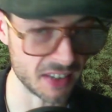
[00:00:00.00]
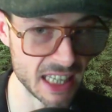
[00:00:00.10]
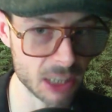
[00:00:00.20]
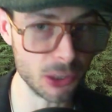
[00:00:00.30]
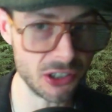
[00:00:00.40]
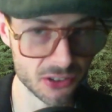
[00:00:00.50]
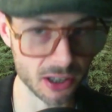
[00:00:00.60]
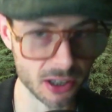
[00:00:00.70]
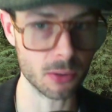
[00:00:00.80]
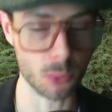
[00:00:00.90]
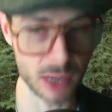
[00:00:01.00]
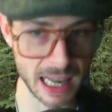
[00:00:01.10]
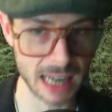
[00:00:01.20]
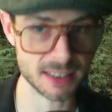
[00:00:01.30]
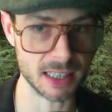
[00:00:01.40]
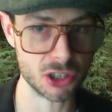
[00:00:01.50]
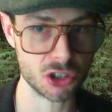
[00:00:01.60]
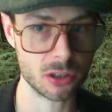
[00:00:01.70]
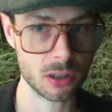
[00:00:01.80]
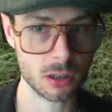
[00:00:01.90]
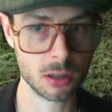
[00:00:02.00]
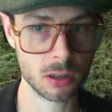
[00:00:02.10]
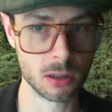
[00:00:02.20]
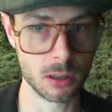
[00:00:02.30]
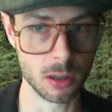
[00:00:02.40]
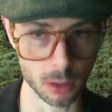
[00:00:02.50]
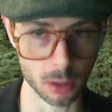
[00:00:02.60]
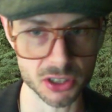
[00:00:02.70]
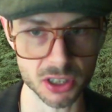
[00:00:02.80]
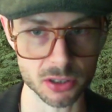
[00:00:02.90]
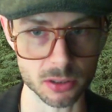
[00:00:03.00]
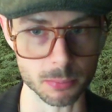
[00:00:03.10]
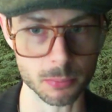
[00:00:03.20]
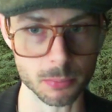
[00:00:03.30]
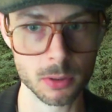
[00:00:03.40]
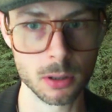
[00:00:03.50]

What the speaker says: decrease their relaxation nervous system.